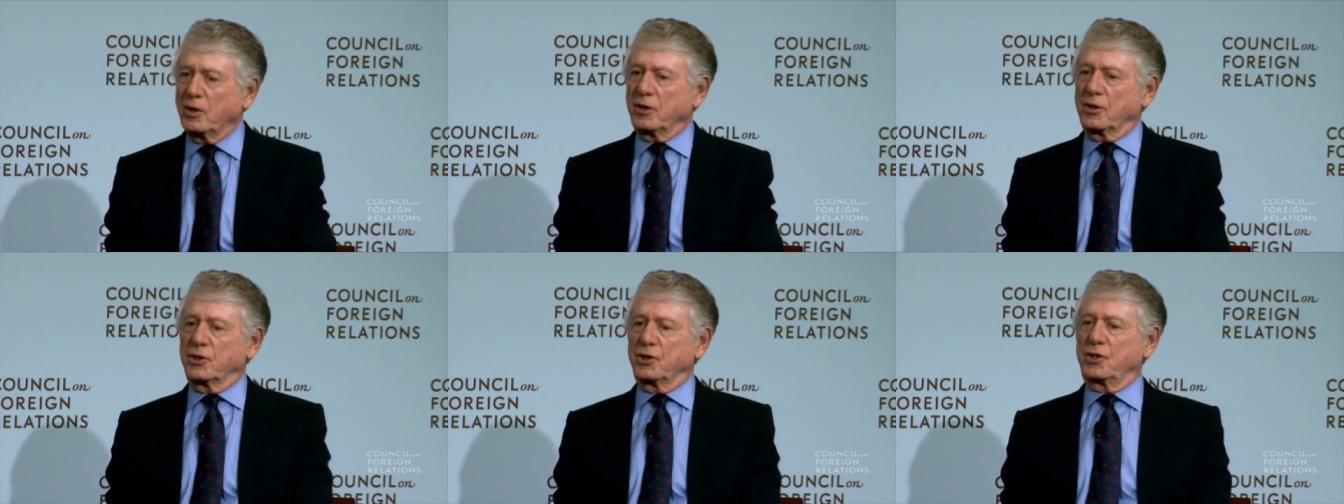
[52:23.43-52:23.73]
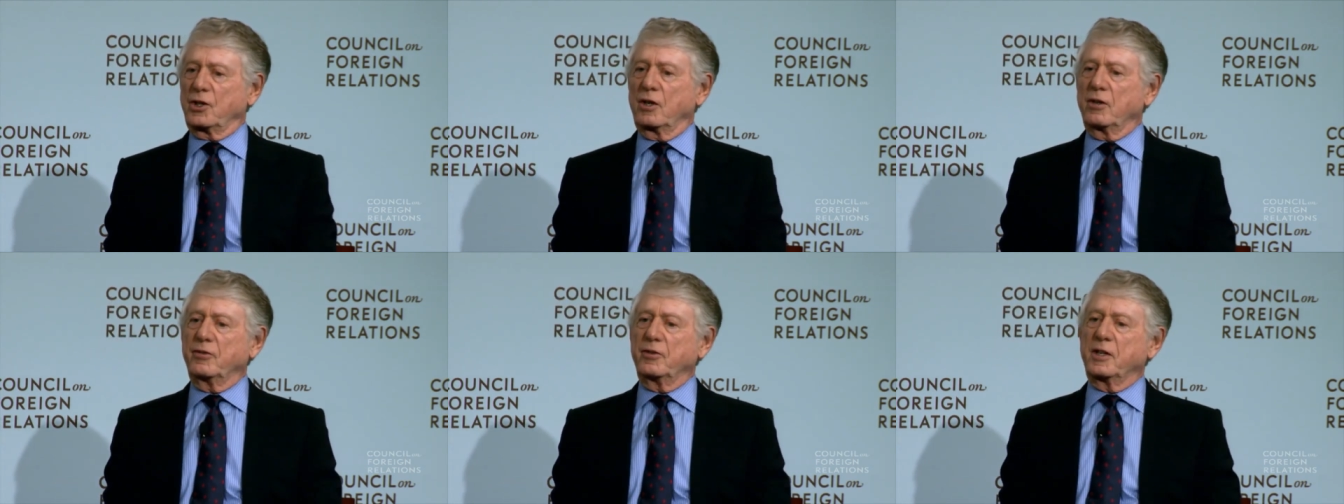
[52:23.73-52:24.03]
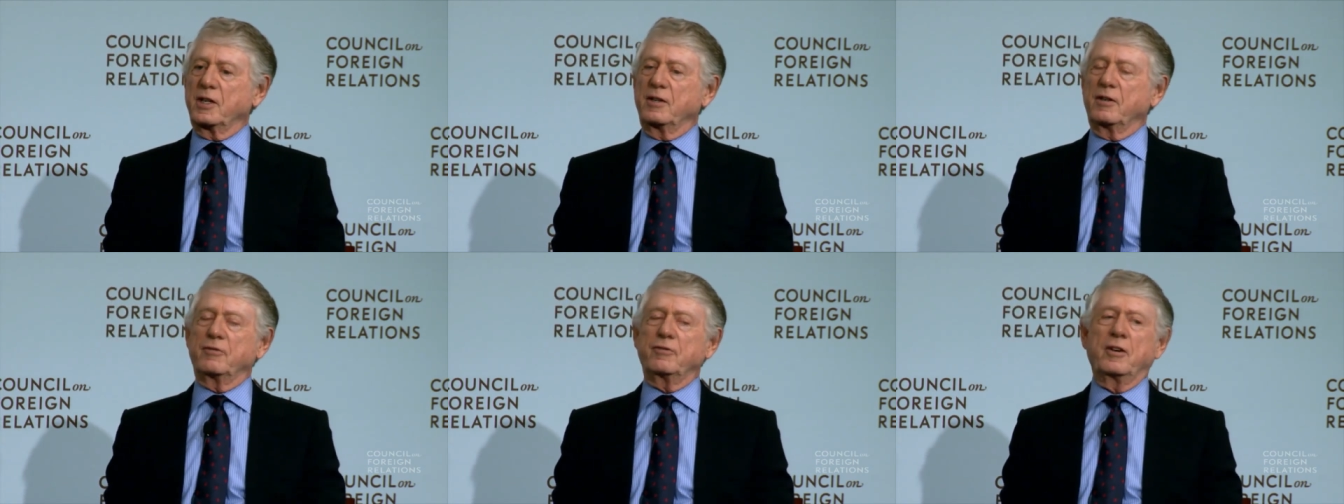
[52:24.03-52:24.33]

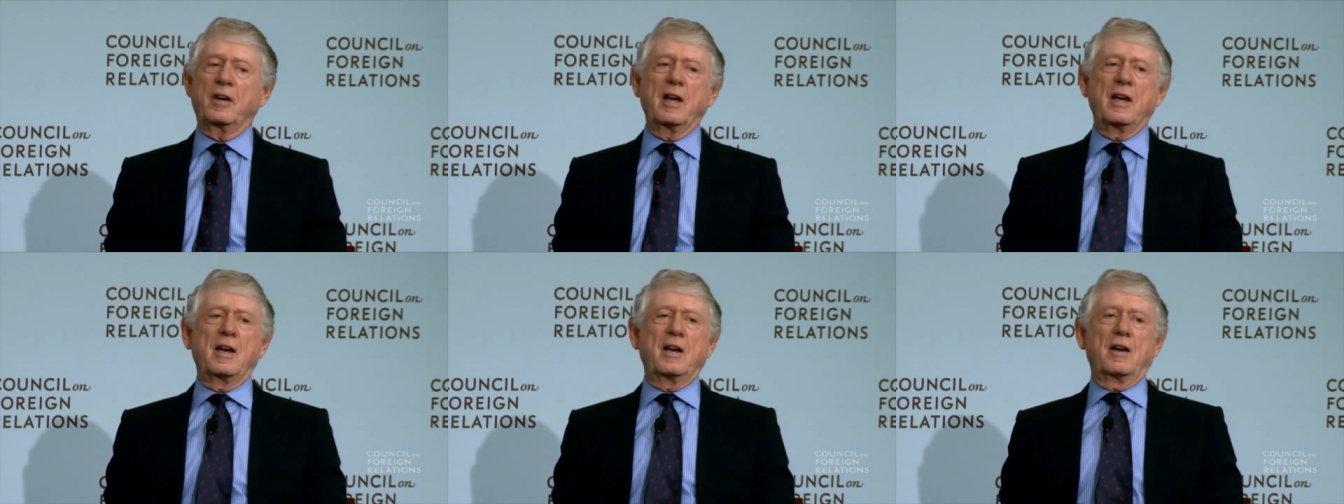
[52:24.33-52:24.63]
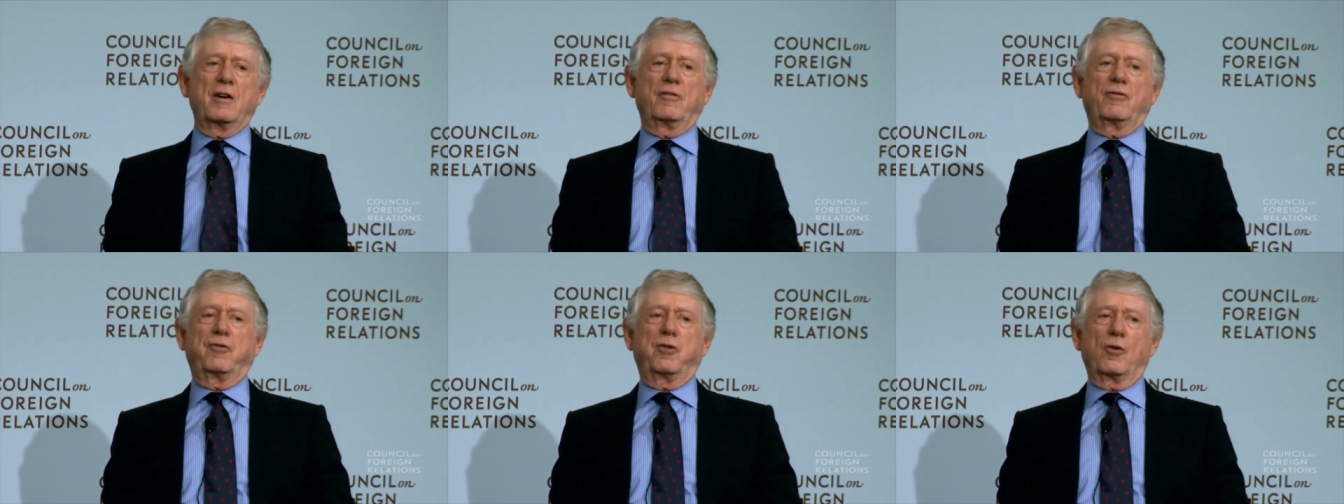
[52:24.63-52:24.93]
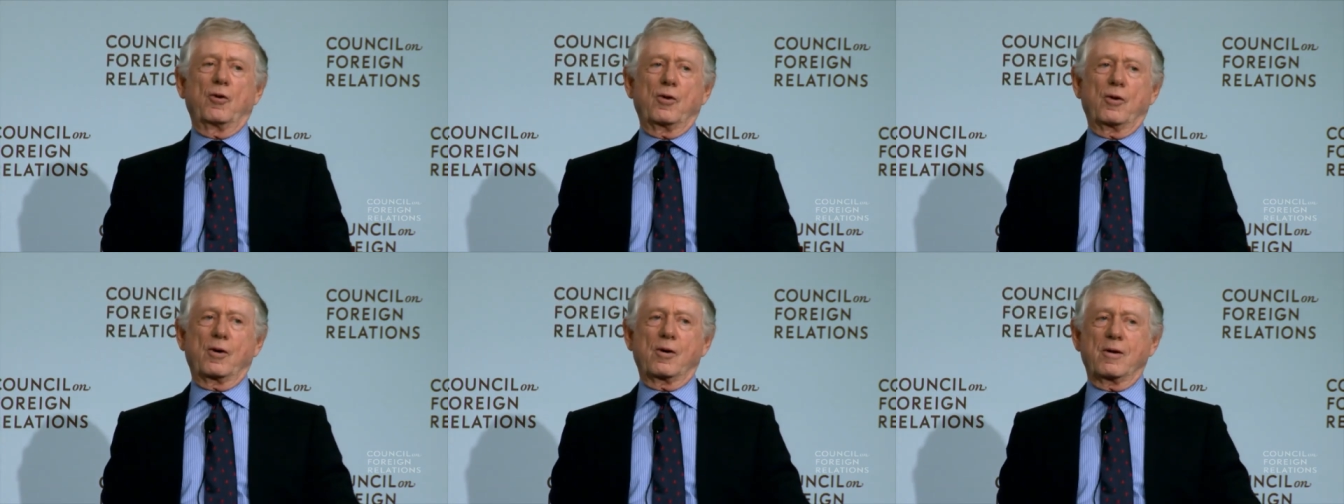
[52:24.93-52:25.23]
conservative
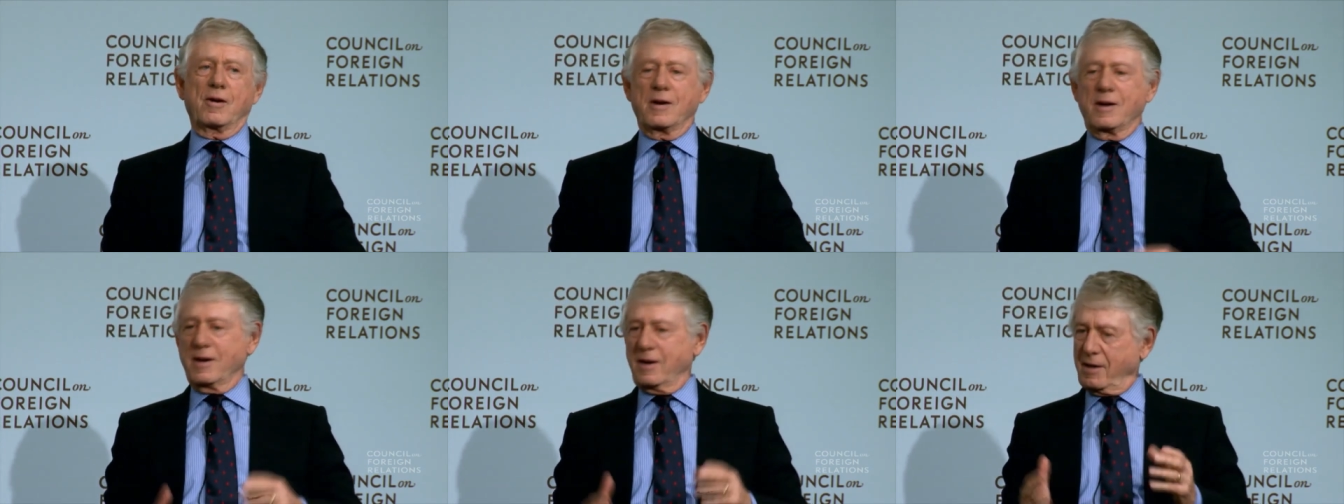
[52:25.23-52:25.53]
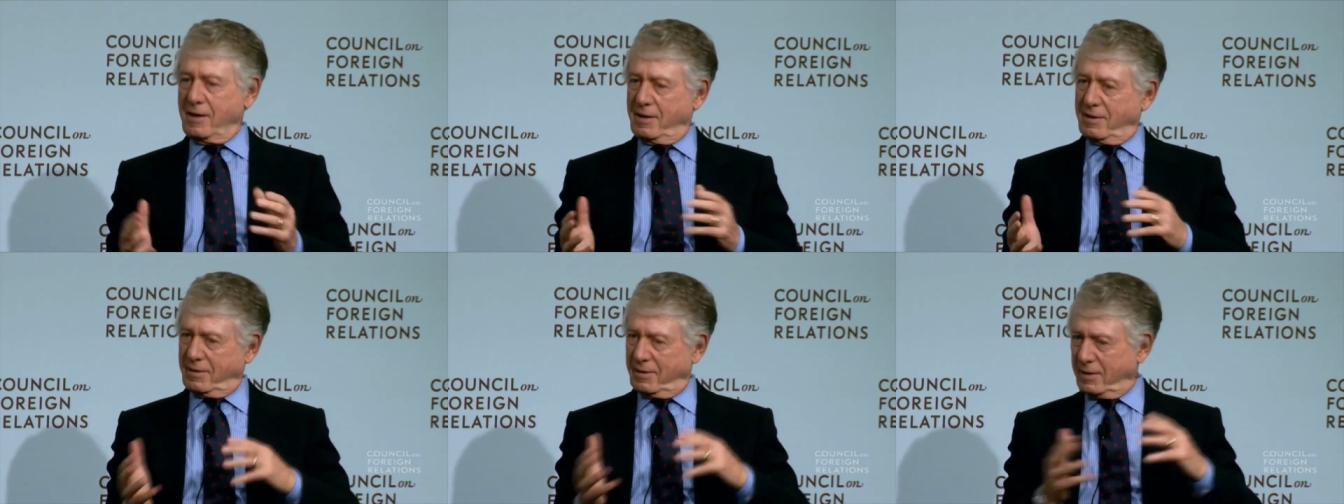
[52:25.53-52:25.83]
for uh,